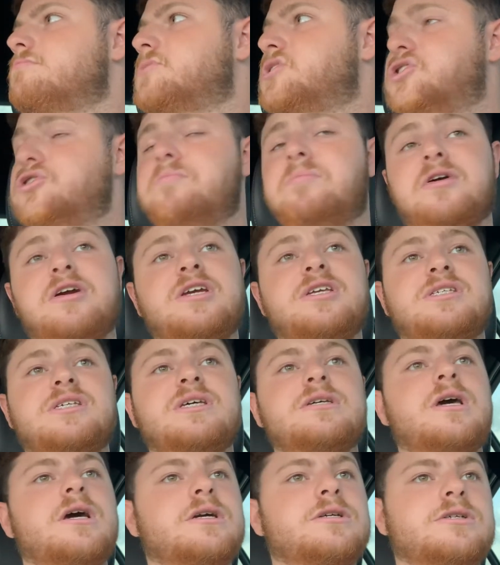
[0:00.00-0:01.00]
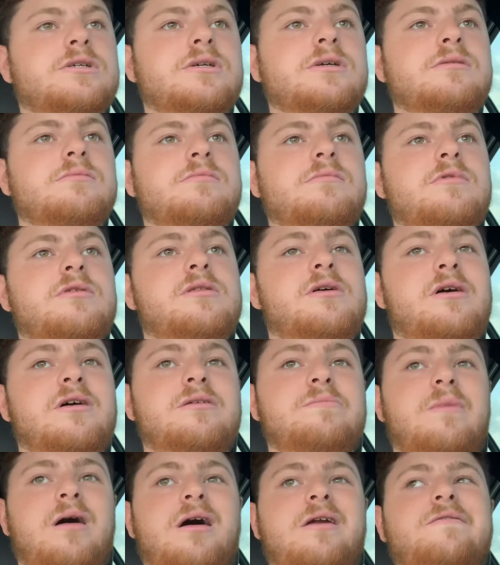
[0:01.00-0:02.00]
Super easy, actually. With all
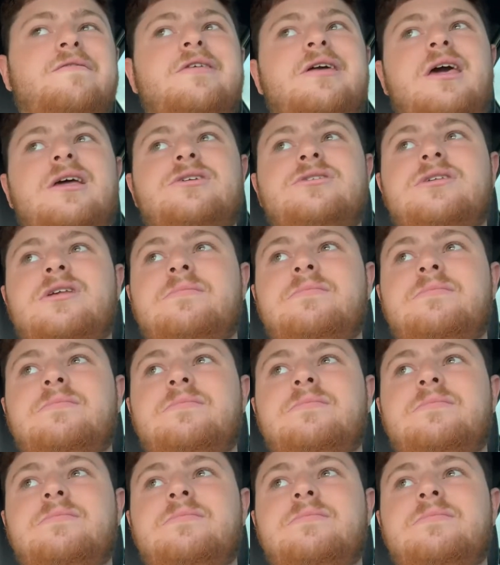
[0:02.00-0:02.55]
the modifications I'm